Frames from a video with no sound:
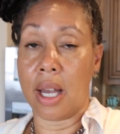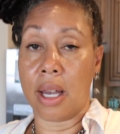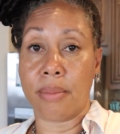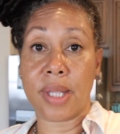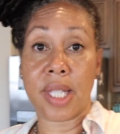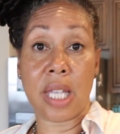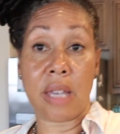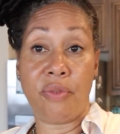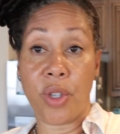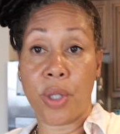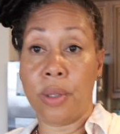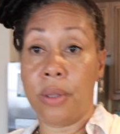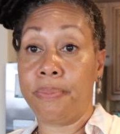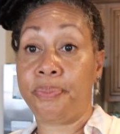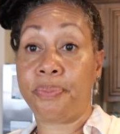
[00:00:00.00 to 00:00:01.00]

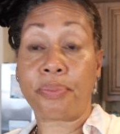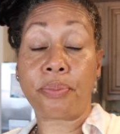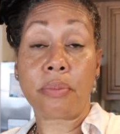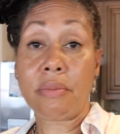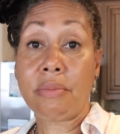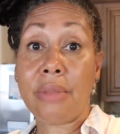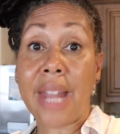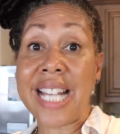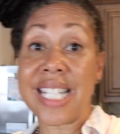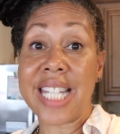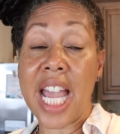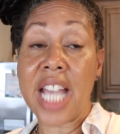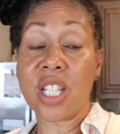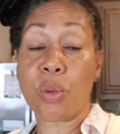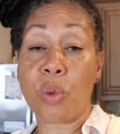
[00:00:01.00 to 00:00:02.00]
seafood
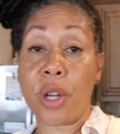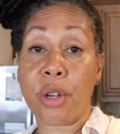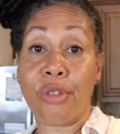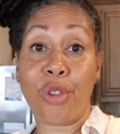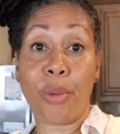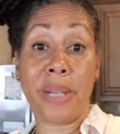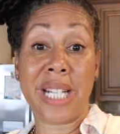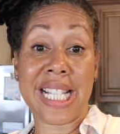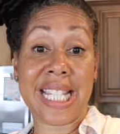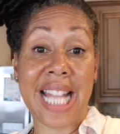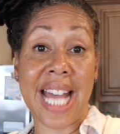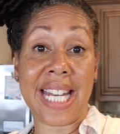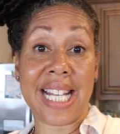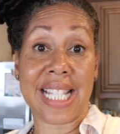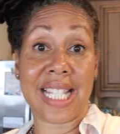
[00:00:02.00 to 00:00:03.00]
tastes wonderful, but it's
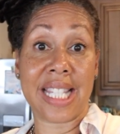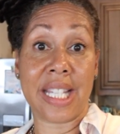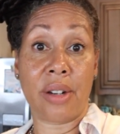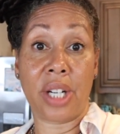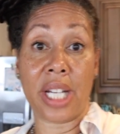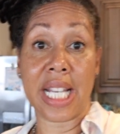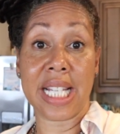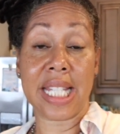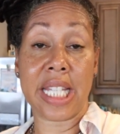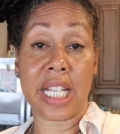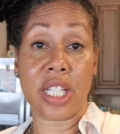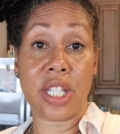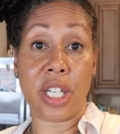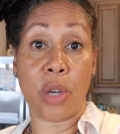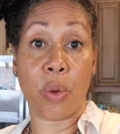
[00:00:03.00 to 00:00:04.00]
not necessarily a
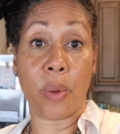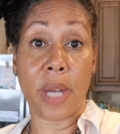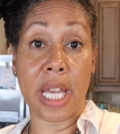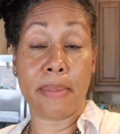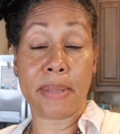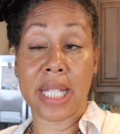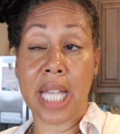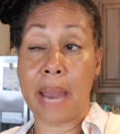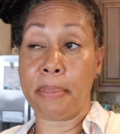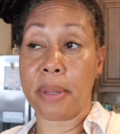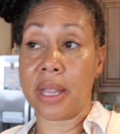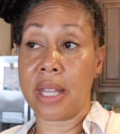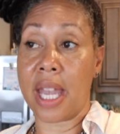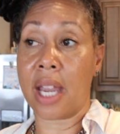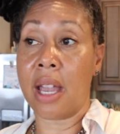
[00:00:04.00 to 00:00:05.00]
stick to your ribs type
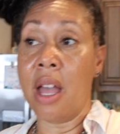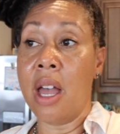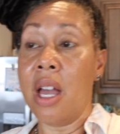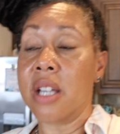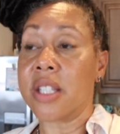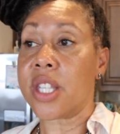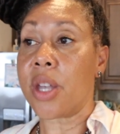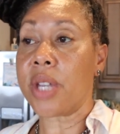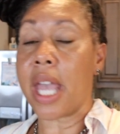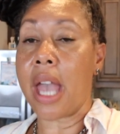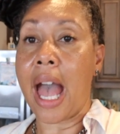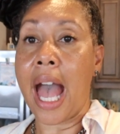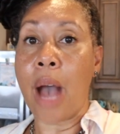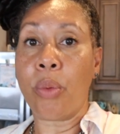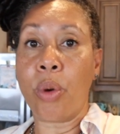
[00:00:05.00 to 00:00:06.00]
of thing. So
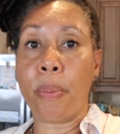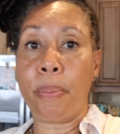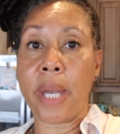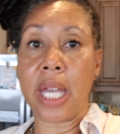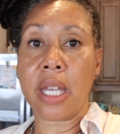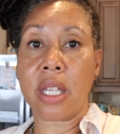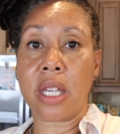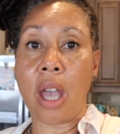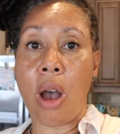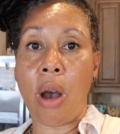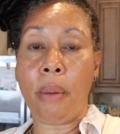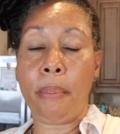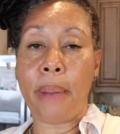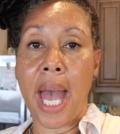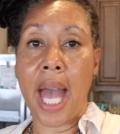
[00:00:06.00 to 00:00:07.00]
yeah, I will pick
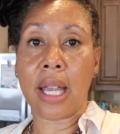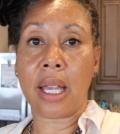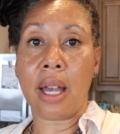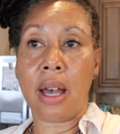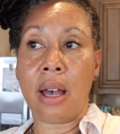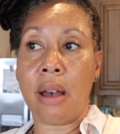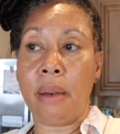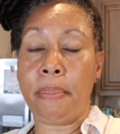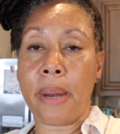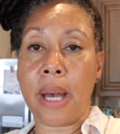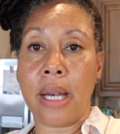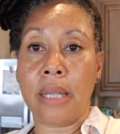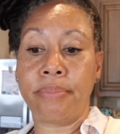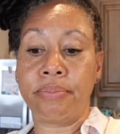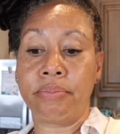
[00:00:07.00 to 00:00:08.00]
y'all back up
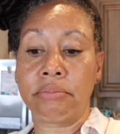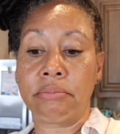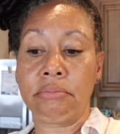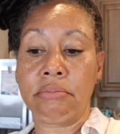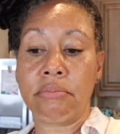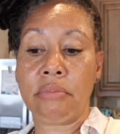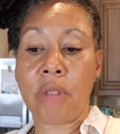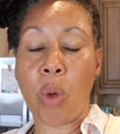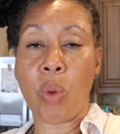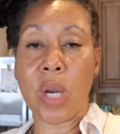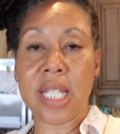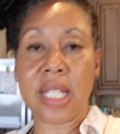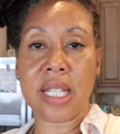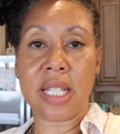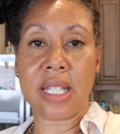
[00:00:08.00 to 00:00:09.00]

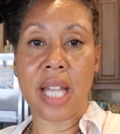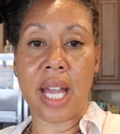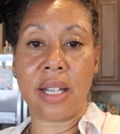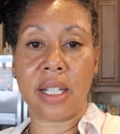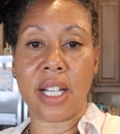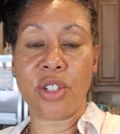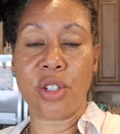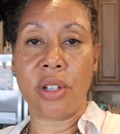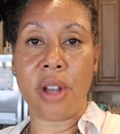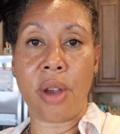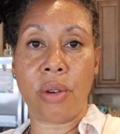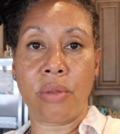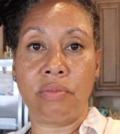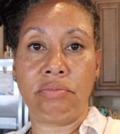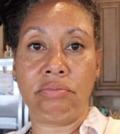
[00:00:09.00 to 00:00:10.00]
once this is done, let you
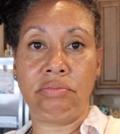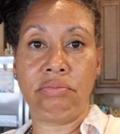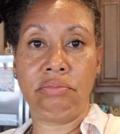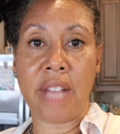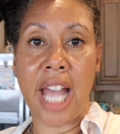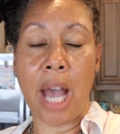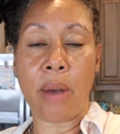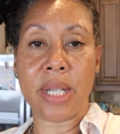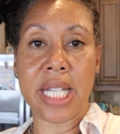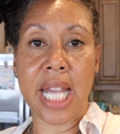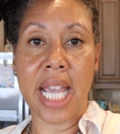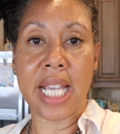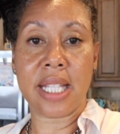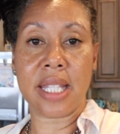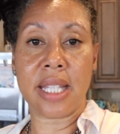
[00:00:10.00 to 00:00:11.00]
know how it
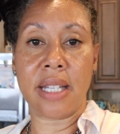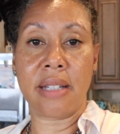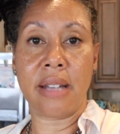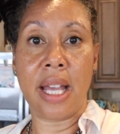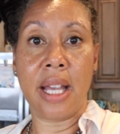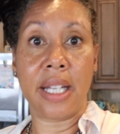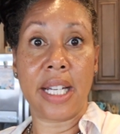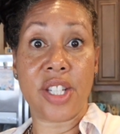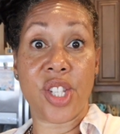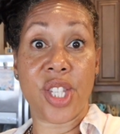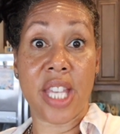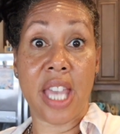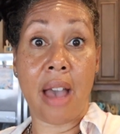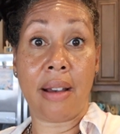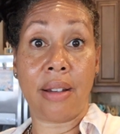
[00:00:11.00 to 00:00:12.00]
tastes and let you
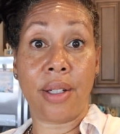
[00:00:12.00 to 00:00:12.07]
see how it